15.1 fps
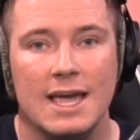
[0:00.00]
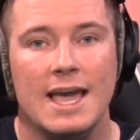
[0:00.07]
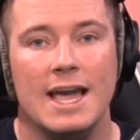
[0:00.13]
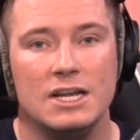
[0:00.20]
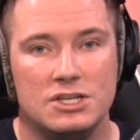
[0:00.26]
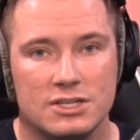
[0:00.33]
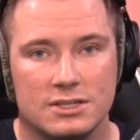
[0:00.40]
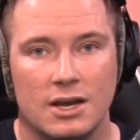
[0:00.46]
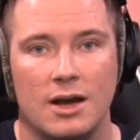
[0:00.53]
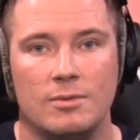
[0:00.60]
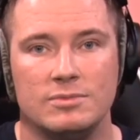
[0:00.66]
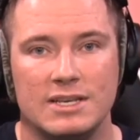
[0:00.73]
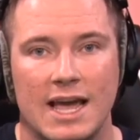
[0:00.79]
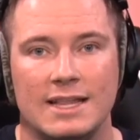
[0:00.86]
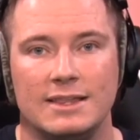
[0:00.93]
It just
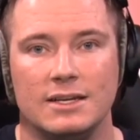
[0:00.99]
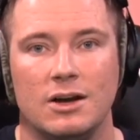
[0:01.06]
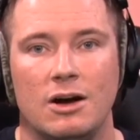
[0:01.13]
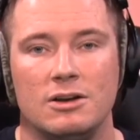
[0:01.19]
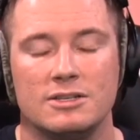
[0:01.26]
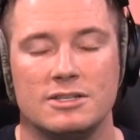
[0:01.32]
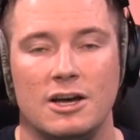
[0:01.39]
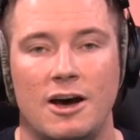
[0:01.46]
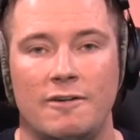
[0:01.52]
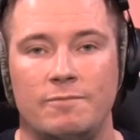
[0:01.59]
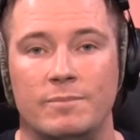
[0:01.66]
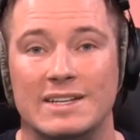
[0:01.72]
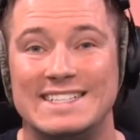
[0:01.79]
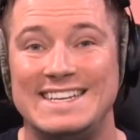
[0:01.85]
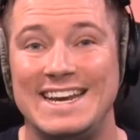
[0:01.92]
comes at the cost of
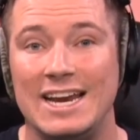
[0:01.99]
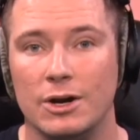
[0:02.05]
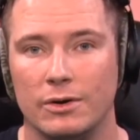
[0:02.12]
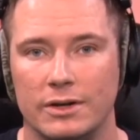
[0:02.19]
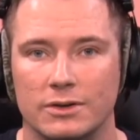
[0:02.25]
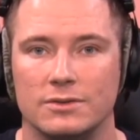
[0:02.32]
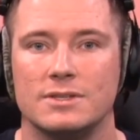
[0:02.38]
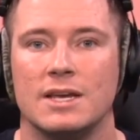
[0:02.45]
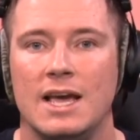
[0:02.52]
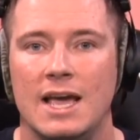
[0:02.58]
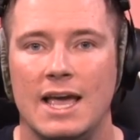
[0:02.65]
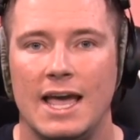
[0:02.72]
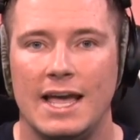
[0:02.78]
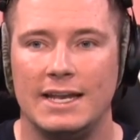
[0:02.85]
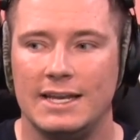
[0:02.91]
materials,
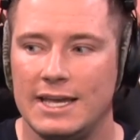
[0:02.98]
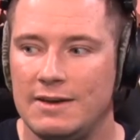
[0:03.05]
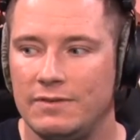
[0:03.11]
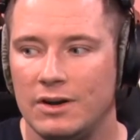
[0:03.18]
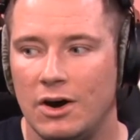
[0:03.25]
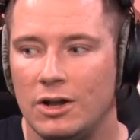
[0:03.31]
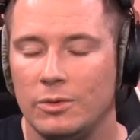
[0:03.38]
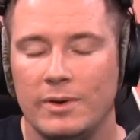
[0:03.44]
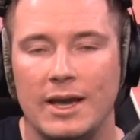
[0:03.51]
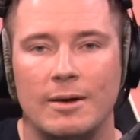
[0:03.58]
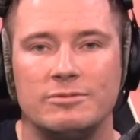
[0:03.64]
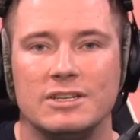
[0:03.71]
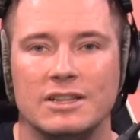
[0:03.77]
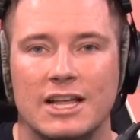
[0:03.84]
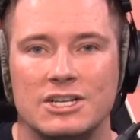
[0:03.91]
and even all the way up
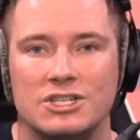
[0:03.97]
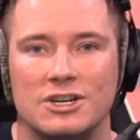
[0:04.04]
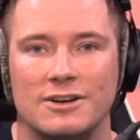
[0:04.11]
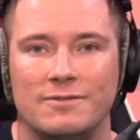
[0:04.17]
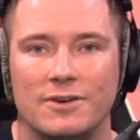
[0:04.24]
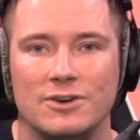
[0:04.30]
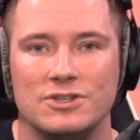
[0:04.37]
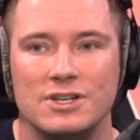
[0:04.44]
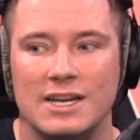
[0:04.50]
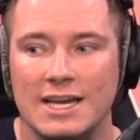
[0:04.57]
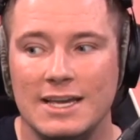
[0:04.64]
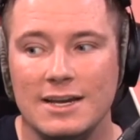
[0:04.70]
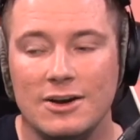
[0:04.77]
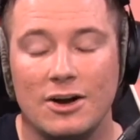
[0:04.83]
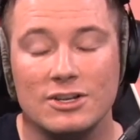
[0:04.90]
to legendary version, it
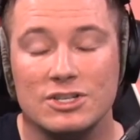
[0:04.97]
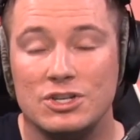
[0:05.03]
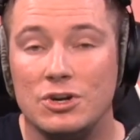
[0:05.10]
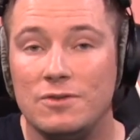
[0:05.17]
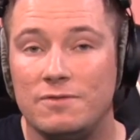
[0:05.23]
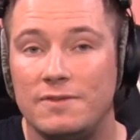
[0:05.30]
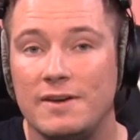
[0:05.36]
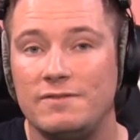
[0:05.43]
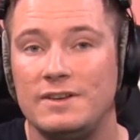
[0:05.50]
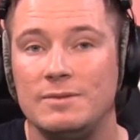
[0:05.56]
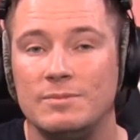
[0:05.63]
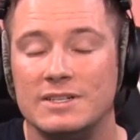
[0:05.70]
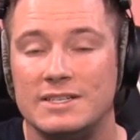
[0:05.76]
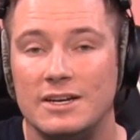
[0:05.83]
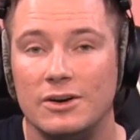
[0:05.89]
can cost $250
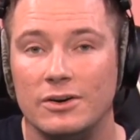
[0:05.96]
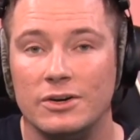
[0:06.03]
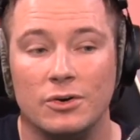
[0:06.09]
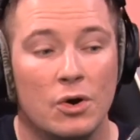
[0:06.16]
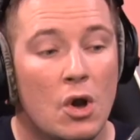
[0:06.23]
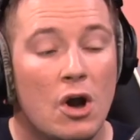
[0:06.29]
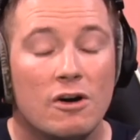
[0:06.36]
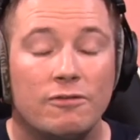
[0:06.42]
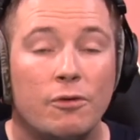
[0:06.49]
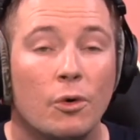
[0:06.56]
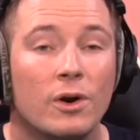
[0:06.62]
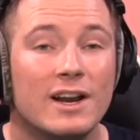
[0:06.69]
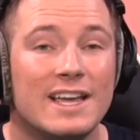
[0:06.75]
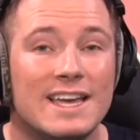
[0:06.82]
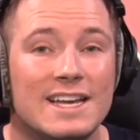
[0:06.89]
material
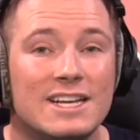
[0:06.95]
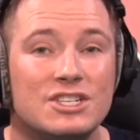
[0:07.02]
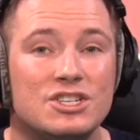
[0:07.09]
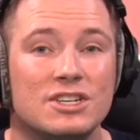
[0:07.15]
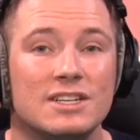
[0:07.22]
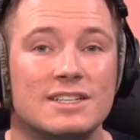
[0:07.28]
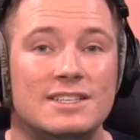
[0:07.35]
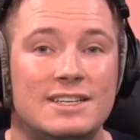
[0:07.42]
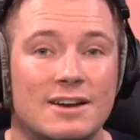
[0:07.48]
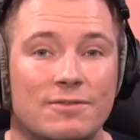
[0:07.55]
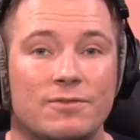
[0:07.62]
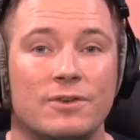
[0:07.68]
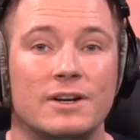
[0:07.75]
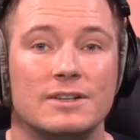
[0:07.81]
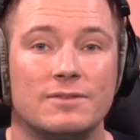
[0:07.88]
for each
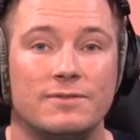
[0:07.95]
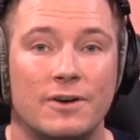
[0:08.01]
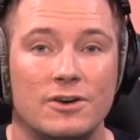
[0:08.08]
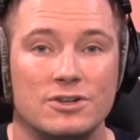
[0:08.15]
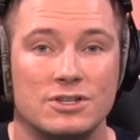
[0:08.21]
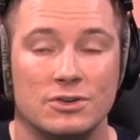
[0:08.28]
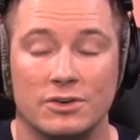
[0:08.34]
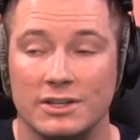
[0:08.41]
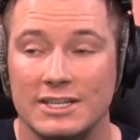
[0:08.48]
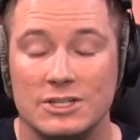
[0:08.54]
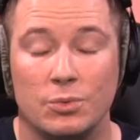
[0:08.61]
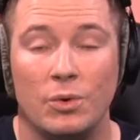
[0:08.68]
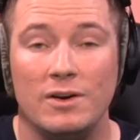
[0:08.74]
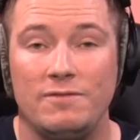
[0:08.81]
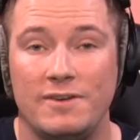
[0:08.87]
different version, or at least
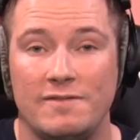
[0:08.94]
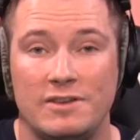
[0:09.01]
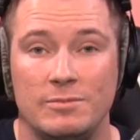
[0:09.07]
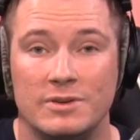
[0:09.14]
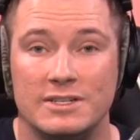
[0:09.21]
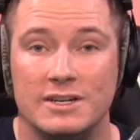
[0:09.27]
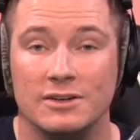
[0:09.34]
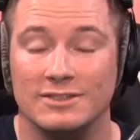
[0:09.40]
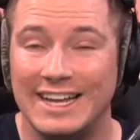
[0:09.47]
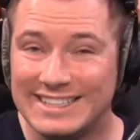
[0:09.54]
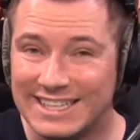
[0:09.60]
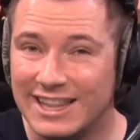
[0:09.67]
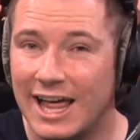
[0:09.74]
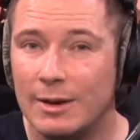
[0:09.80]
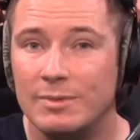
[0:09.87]
$150 material.
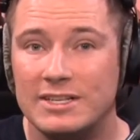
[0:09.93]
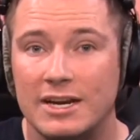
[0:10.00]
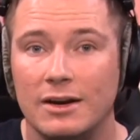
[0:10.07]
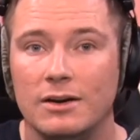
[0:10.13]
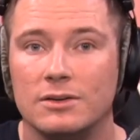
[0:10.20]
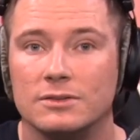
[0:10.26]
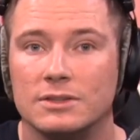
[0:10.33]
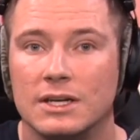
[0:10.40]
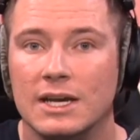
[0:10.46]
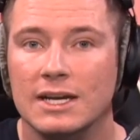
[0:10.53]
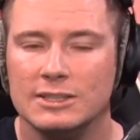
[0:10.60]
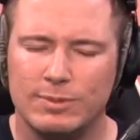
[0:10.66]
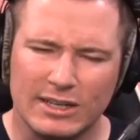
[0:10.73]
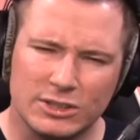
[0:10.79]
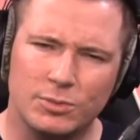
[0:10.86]
That's a lot of materials,
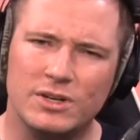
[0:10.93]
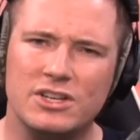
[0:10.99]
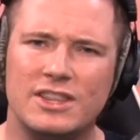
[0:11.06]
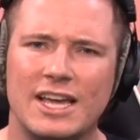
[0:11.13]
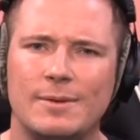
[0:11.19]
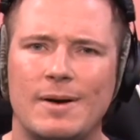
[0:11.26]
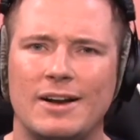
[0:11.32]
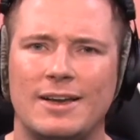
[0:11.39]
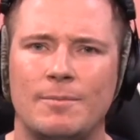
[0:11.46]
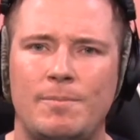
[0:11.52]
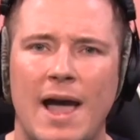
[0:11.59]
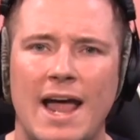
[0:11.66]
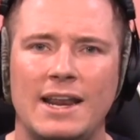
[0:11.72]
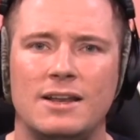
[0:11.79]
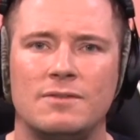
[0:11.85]
especially when you think about
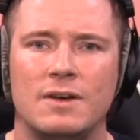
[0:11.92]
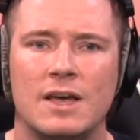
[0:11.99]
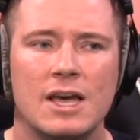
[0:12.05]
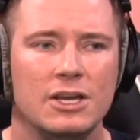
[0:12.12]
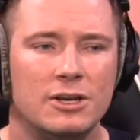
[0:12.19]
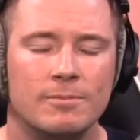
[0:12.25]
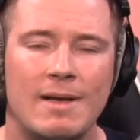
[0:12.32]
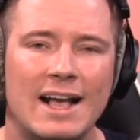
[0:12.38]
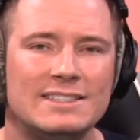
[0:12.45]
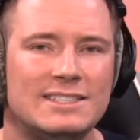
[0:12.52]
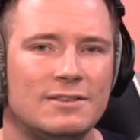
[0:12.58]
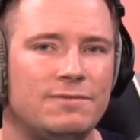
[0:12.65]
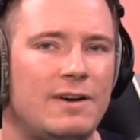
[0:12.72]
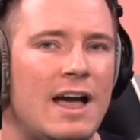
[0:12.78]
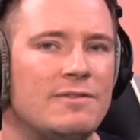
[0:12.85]
competitive. You're maxed
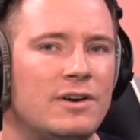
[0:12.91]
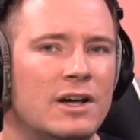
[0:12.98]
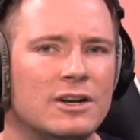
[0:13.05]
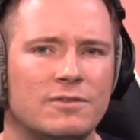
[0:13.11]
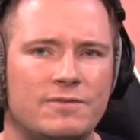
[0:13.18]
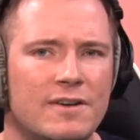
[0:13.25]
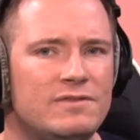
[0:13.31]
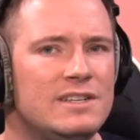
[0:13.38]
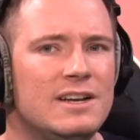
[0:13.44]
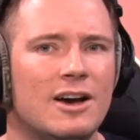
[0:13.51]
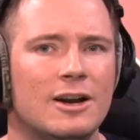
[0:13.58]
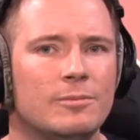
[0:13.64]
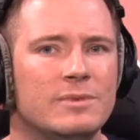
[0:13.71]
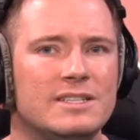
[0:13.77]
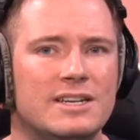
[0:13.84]
at 500,
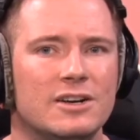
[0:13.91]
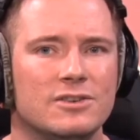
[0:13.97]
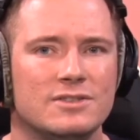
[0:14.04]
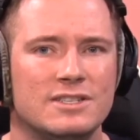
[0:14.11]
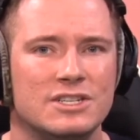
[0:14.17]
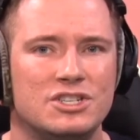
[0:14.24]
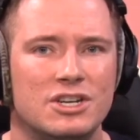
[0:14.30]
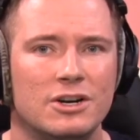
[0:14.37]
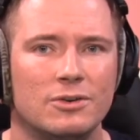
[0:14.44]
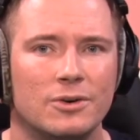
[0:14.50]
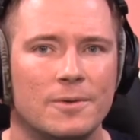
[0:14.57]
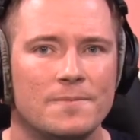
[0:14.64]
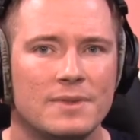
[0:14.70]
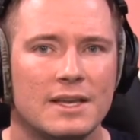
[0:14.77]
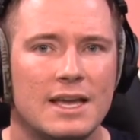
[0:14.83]
1,500 materials in
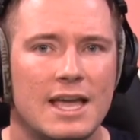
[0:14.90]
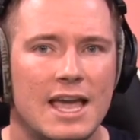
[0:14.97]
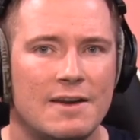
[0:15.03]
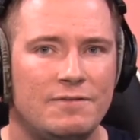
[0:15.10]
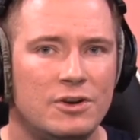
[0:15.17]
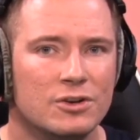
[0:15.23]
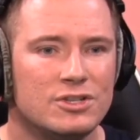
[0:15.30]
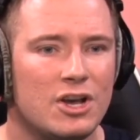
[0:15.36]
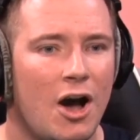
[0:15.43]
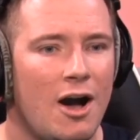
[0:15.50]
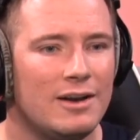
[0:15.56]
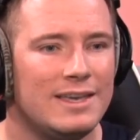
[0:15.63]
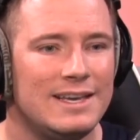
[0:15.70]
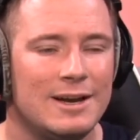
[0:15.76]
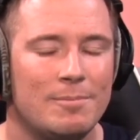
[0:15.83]
general. If you're
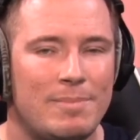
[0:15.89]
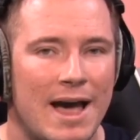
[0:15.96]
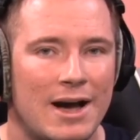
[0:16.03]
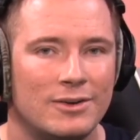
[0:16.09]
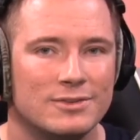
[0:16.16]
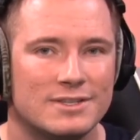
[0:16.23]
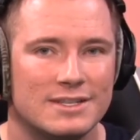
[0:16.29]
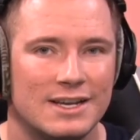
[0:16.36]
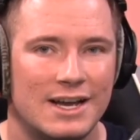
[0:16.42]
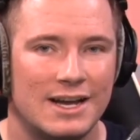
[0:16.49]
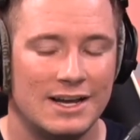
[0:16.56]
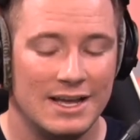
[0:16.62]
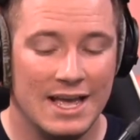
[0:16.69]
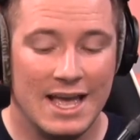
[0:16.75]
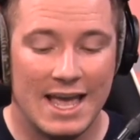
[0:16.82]
talking about
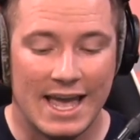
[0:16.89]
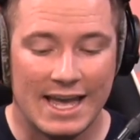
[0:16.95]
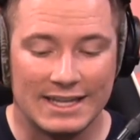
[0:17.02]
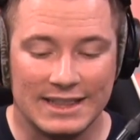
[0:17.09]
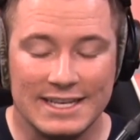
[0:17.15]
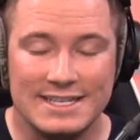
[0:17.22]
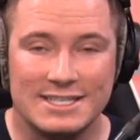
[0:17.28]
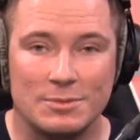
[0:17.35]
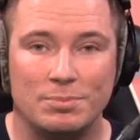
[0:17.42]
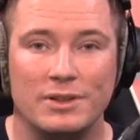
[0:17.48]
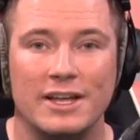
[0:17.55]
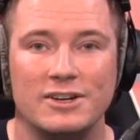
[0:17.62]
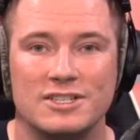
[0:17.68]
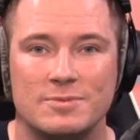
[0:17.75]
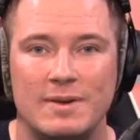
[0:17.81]
at least a
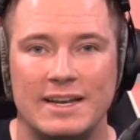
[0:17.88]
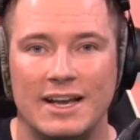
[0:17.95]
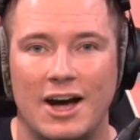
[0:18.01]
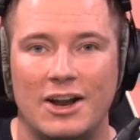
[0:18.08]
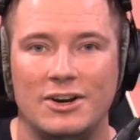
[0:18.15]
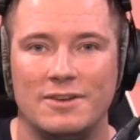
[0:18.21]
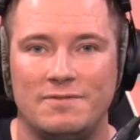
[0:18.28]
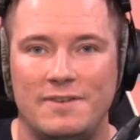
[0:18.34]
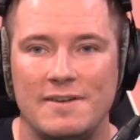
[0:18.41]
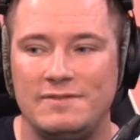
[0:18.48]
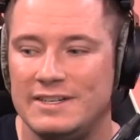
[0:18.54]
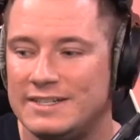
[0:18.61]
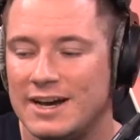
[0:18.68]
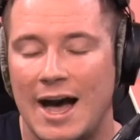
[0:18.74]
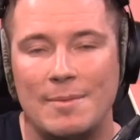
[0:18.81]
player spending
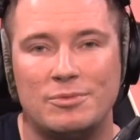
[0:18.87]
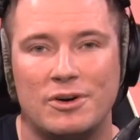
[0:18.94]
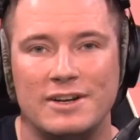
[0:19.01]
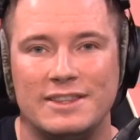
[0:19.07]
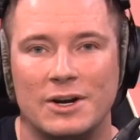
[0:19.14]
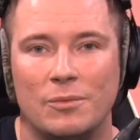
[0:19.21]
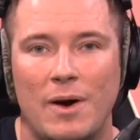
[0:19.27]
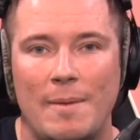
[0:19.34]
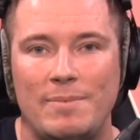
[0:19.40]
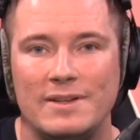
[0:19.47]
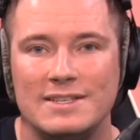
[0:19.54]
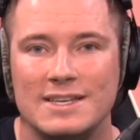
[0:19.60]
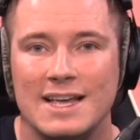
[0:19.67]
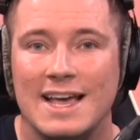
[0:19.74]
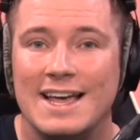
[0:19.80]
150 to upgrade their
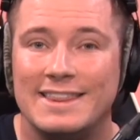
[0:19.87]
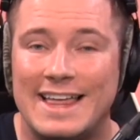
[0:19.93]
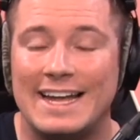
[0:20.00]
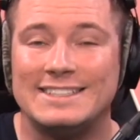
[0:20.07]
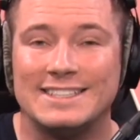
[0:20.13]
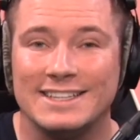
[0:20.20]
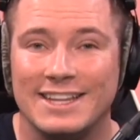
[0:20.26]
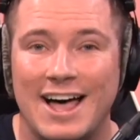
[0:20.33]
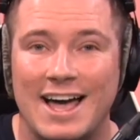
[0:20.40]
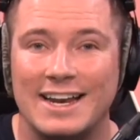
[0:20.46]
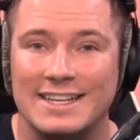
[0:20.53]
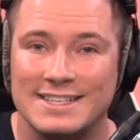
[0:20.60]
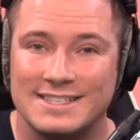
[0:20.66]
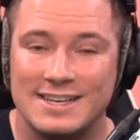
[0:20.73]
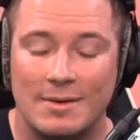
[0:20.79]
weapons, that's a lot
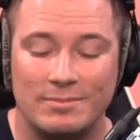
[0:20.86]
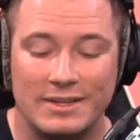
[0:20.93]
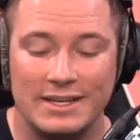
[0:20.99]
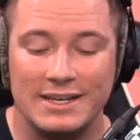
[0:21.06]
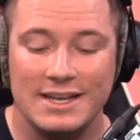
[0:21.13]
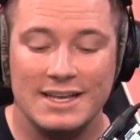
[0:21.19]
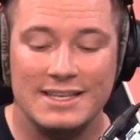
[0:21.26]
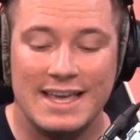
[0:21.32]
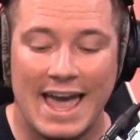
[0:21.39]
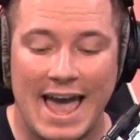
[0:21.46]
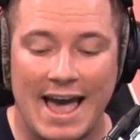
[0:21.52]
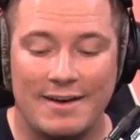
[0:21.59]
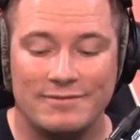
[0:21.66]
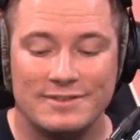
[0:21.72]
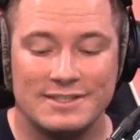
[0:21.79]
and something you
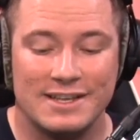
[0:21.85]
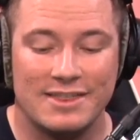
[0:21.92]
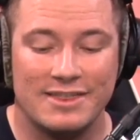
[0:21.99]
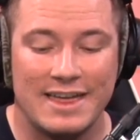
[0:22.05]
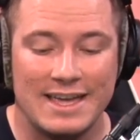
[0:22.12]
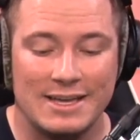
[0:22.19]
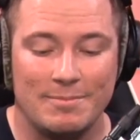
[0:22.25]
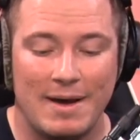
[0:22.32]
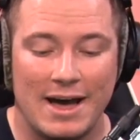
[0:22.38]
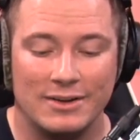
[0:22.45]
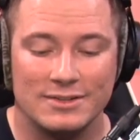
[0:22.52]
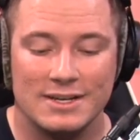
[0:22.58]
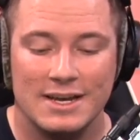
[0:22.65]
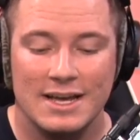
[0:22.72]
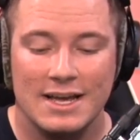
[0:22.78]
have to think about.